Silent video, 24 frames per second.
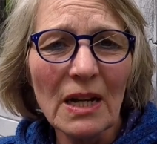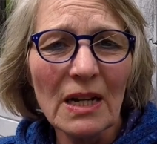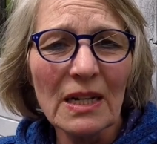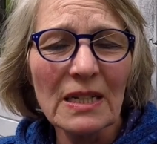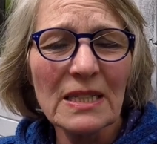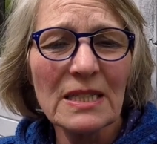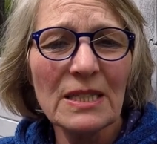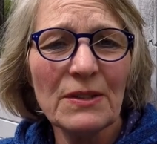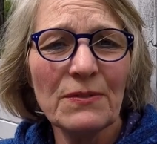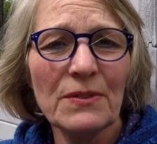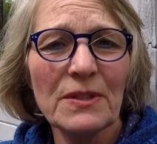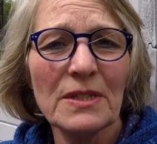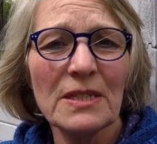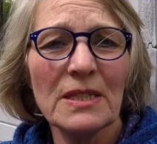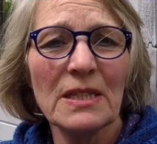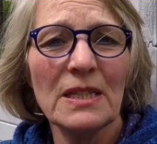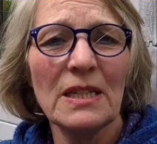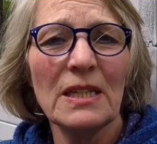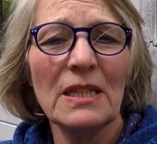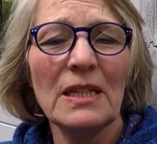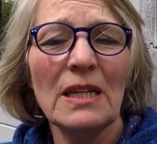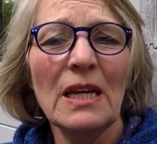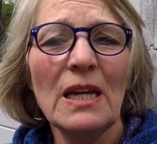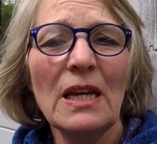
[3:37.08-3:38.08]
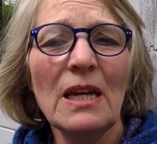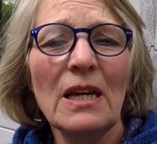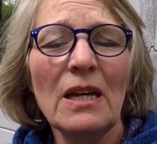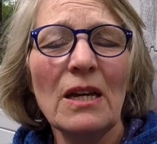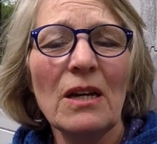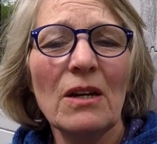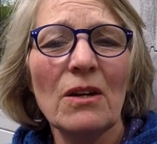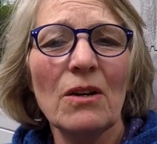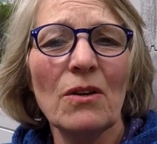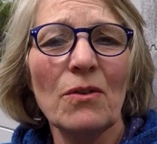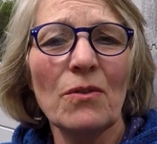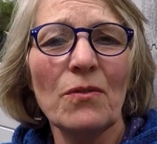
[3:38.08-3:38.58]
activity
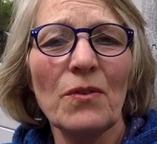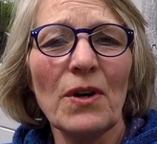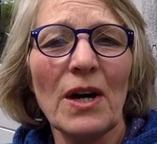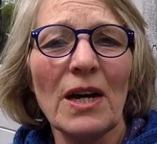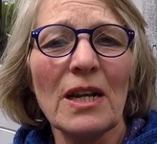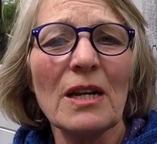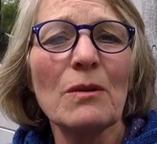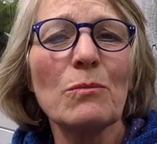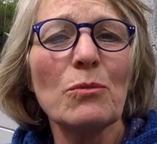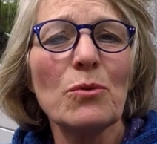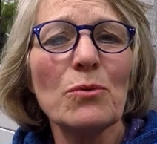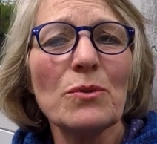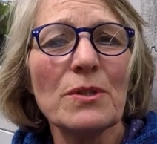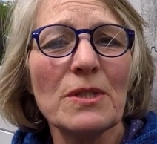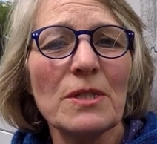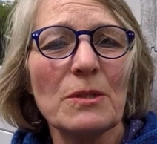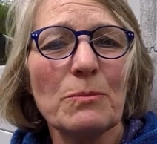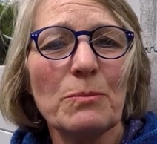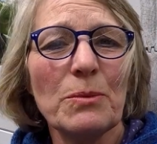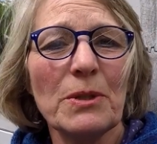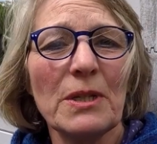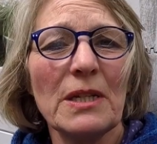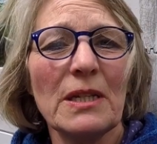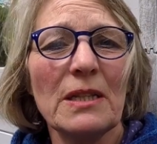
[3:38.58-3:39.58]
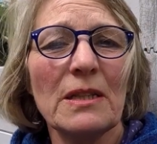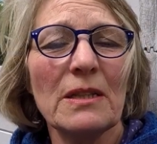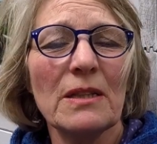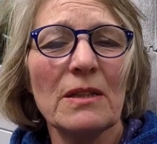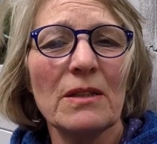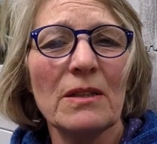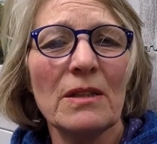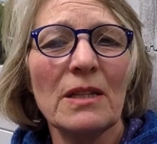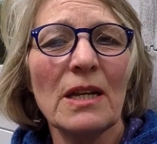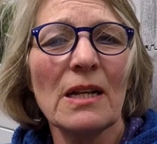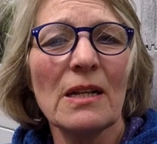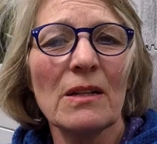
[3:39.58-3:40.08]
of animals has
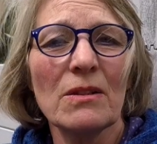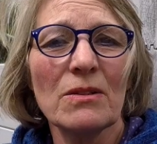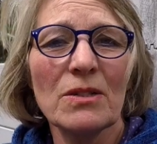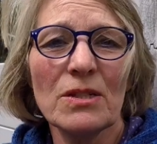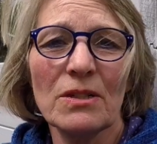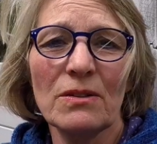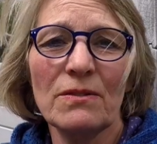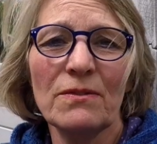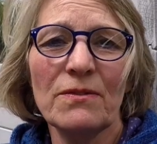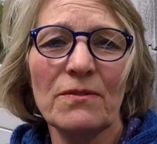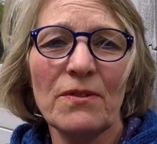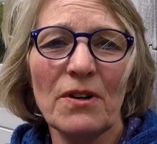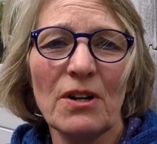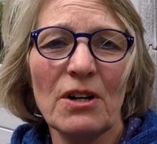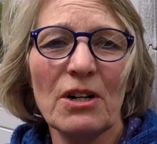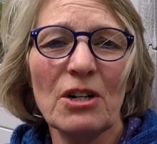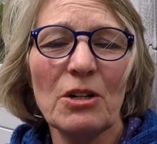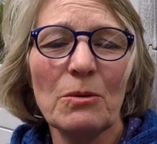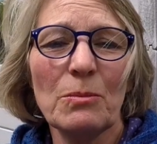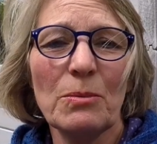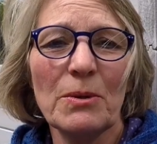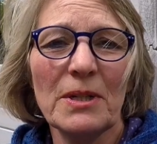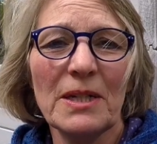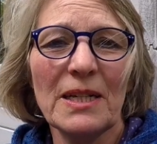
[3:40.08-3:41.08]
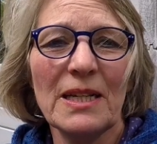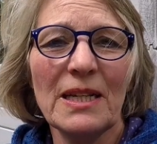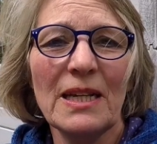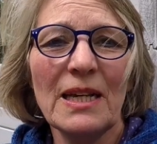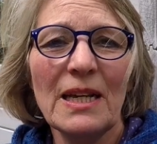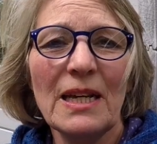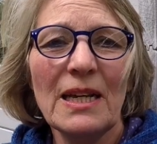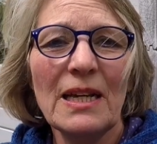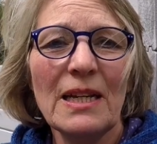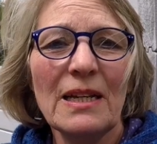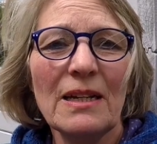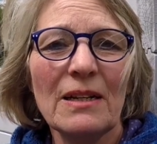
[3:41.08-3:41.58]
been, nettles
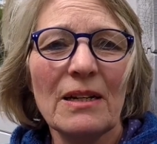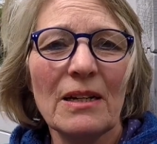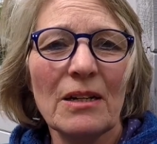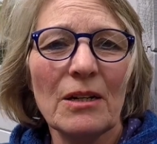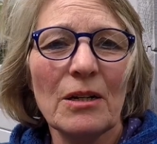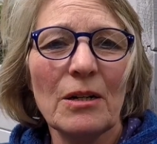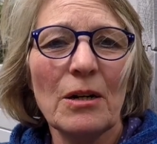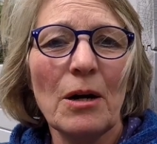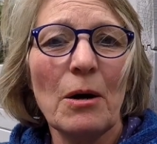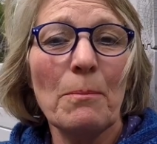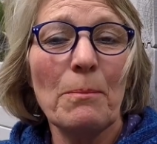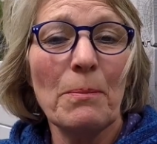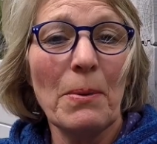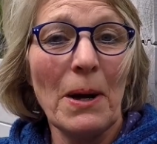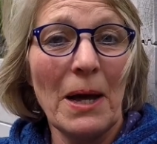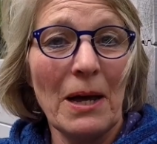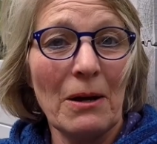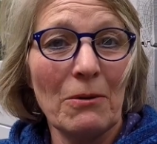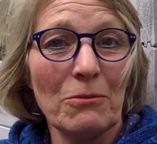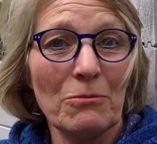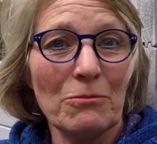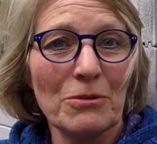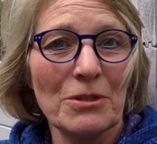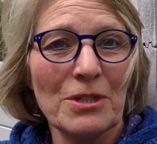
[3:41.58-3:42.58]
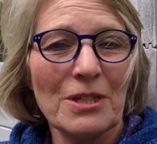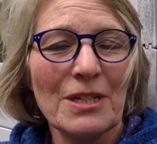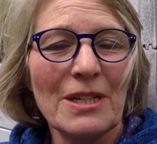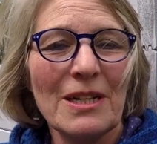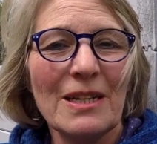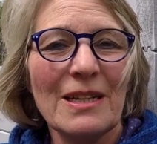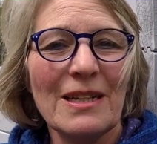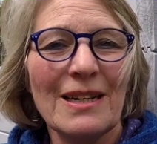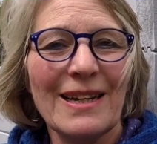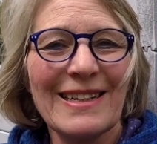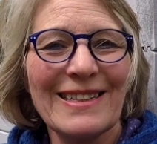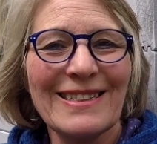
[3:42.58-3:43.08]
invariably abound.
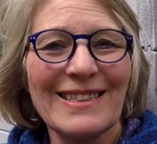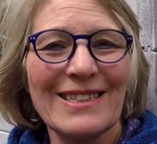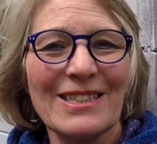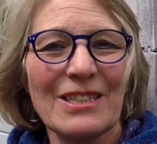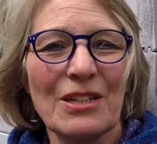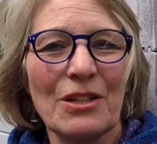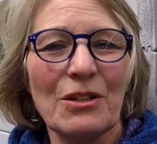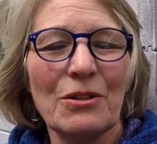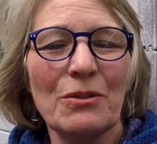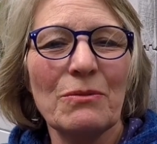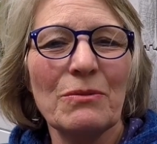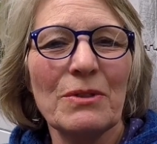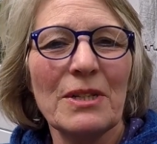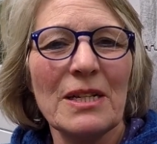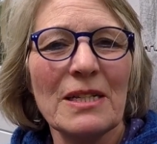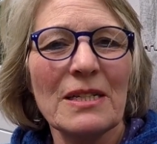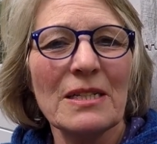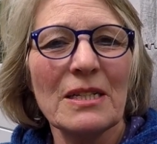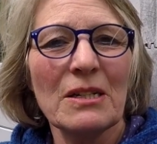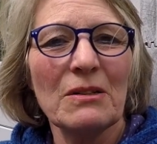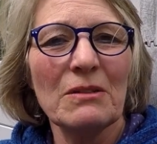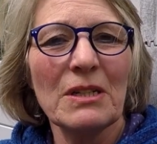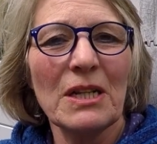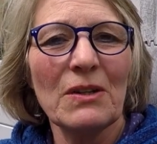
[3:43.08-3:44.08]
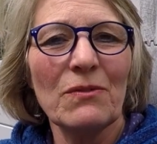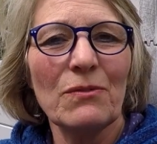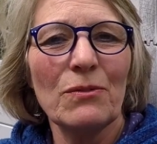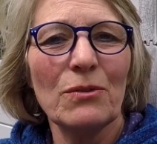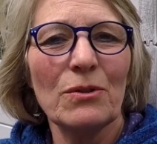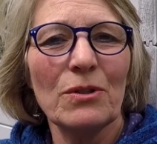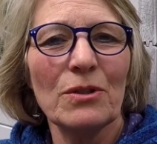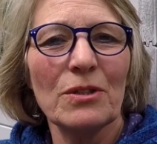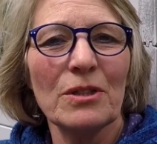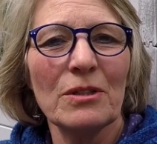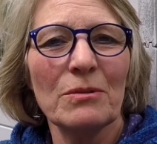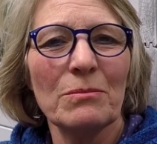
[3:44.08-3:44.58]
So let's go and
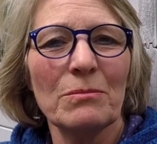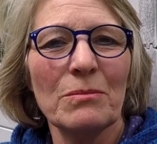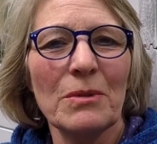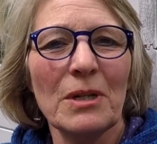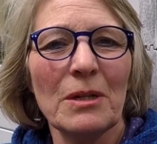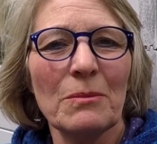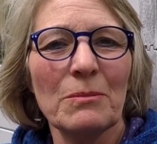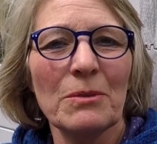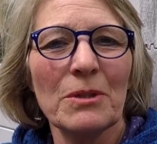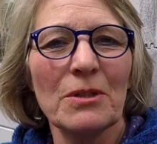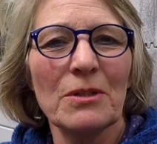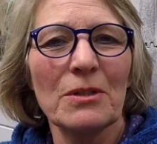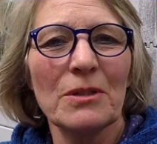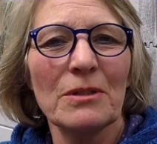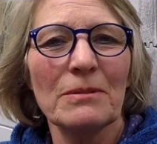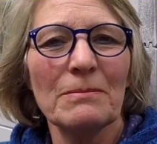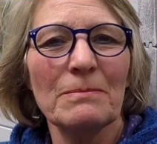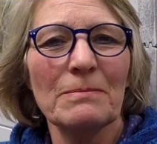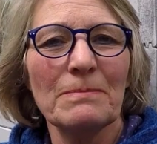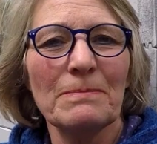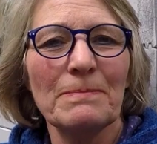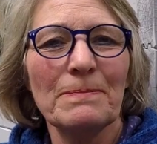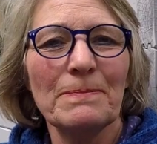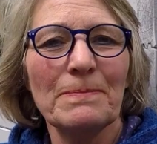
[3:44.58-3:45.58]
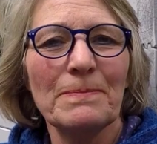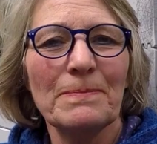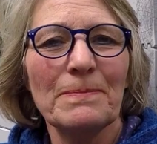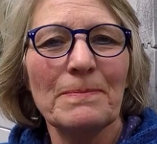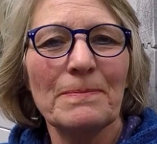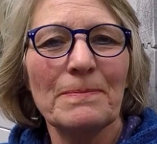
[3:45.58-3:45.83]
have a look at them up the garden.